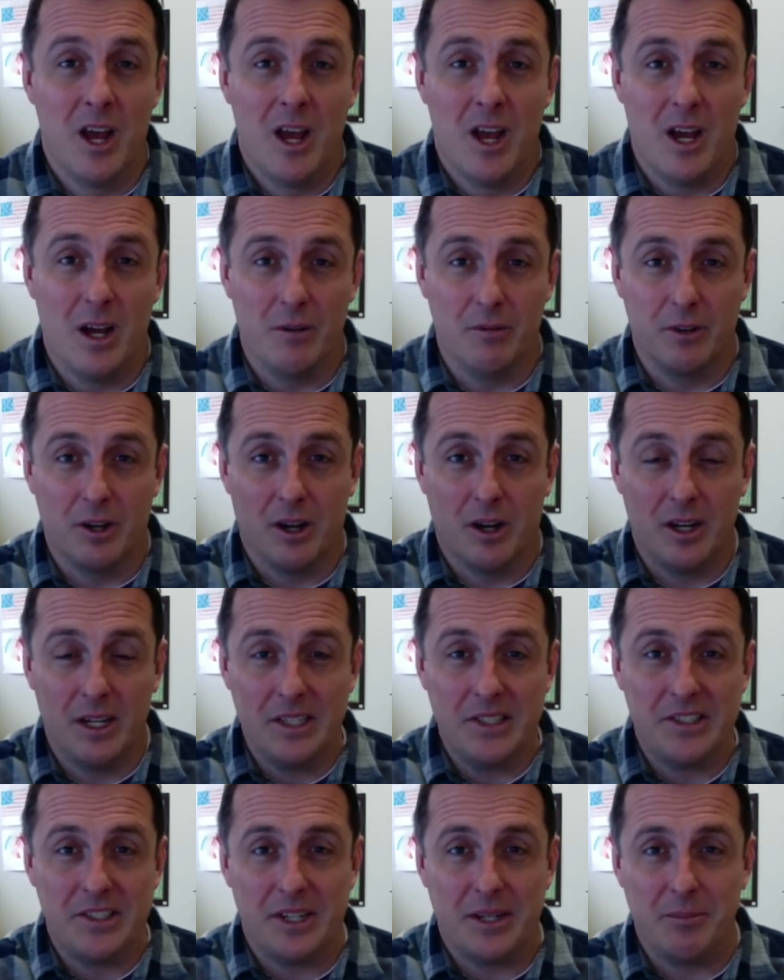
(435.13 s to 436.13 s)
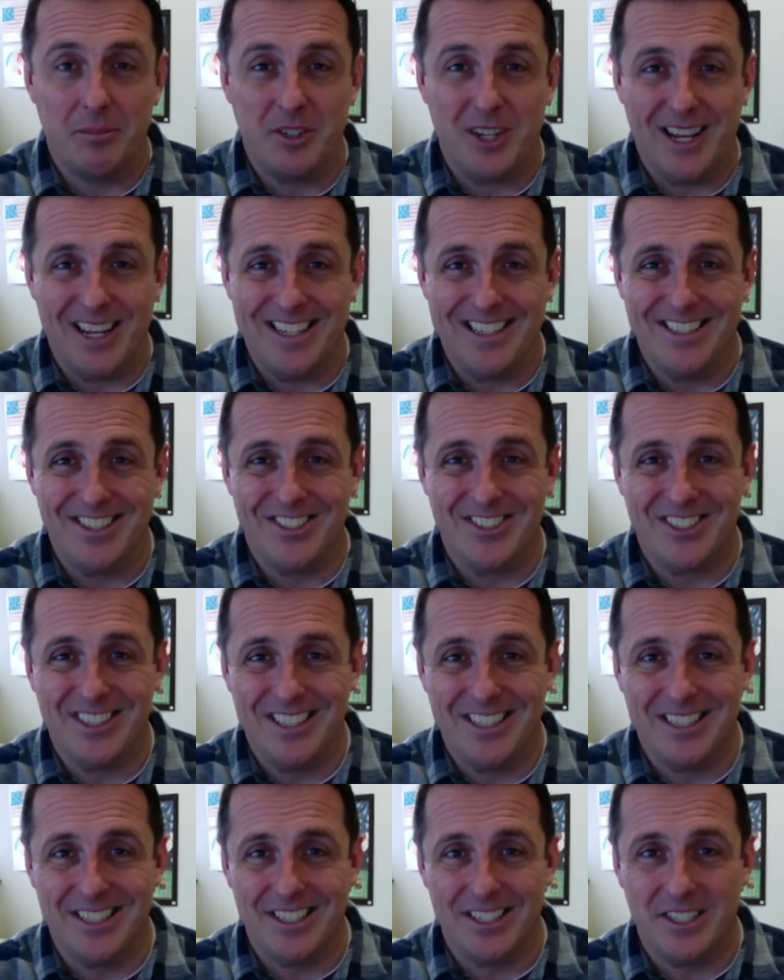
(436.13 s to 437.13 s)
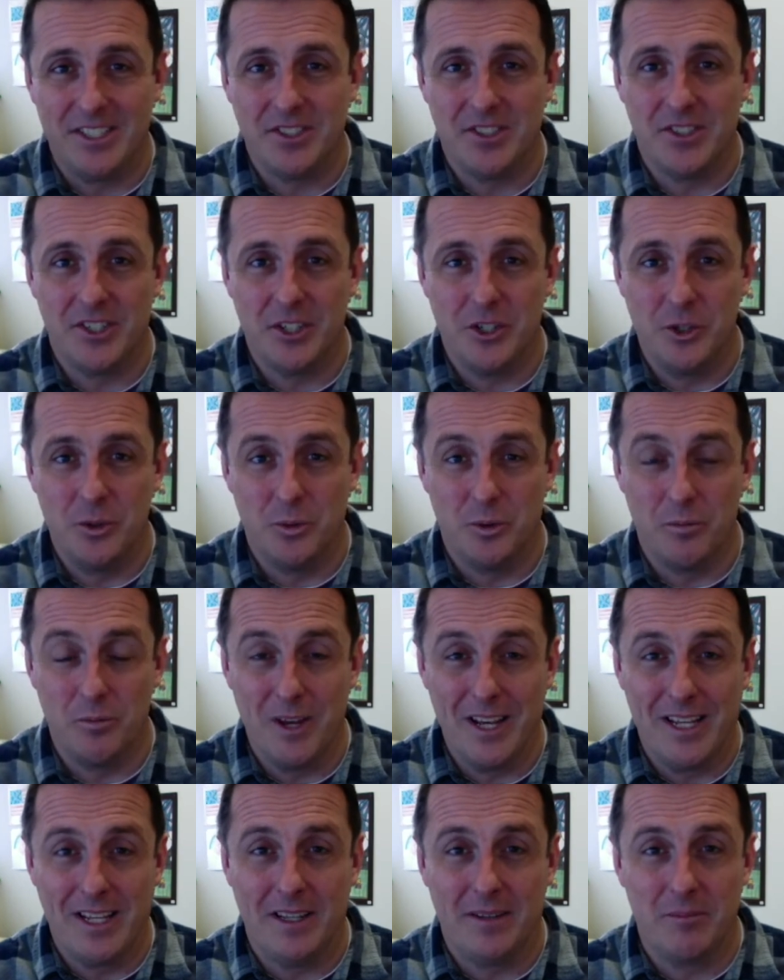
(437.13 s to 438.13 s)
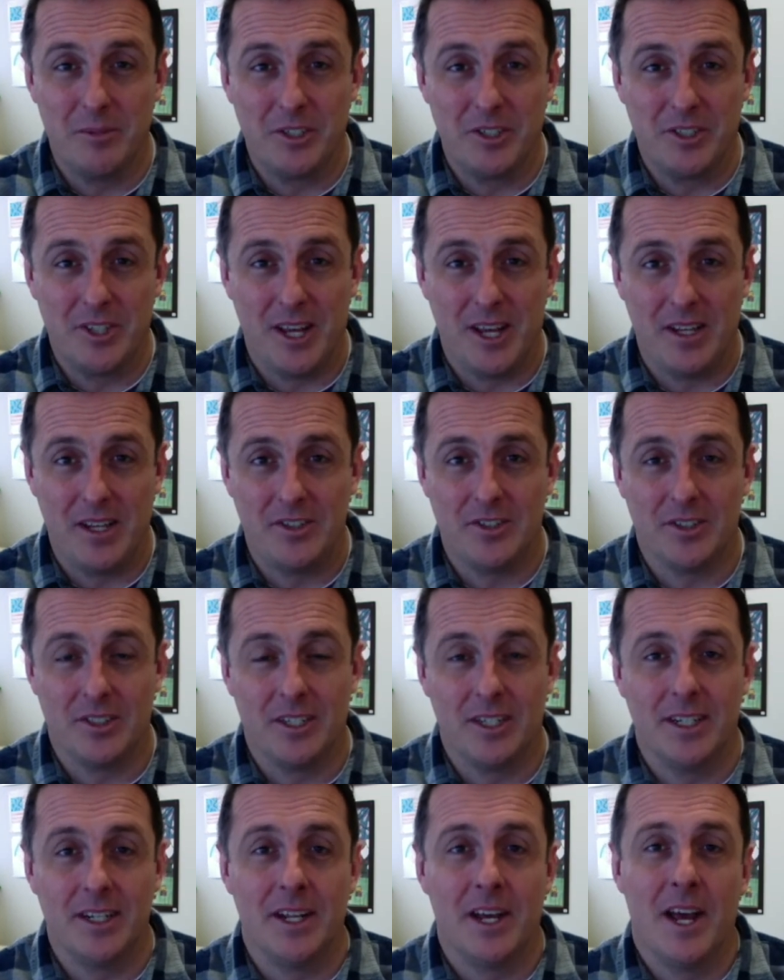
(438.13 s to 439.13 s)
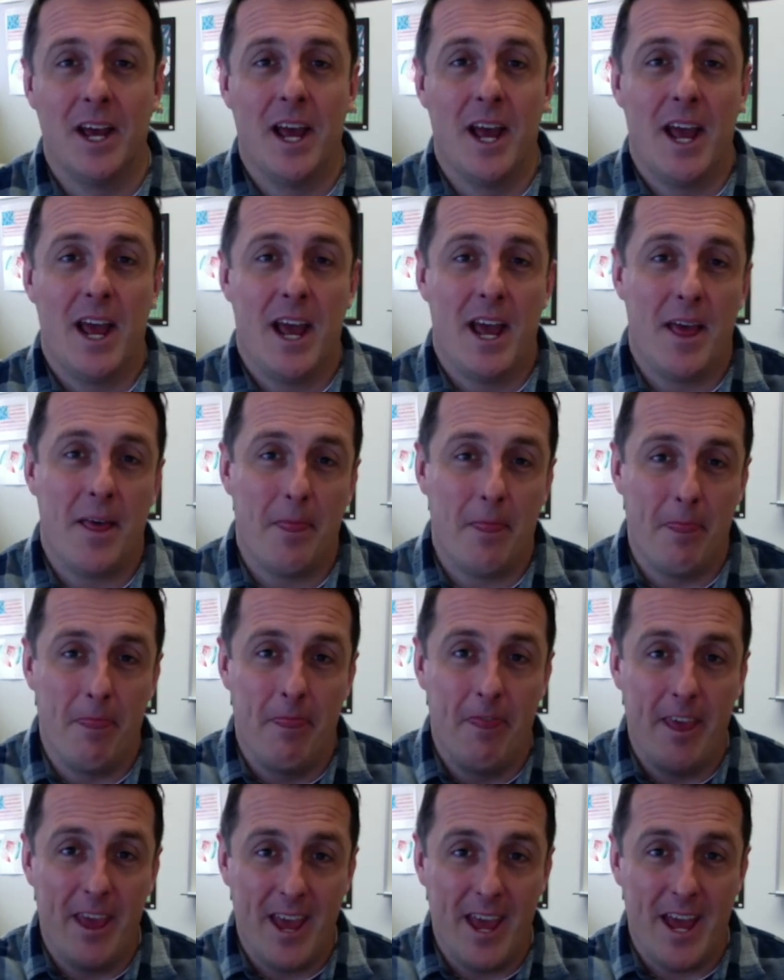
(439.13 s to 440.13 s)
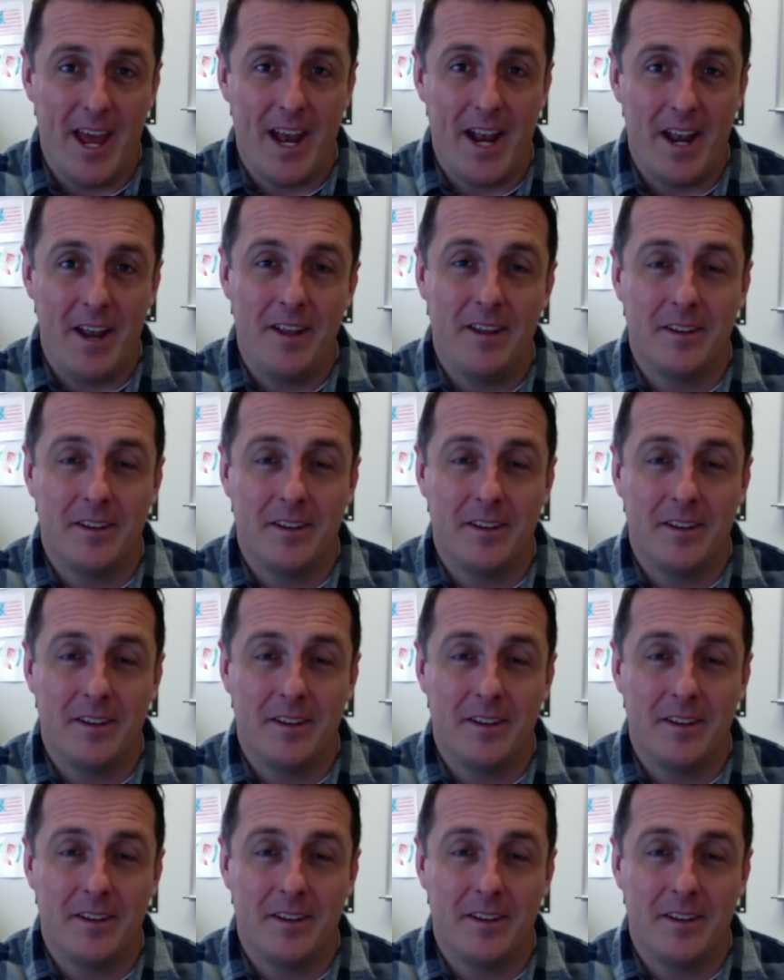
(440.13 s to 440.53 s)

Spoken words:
of concepts and skills that you are making mistakes on. Then,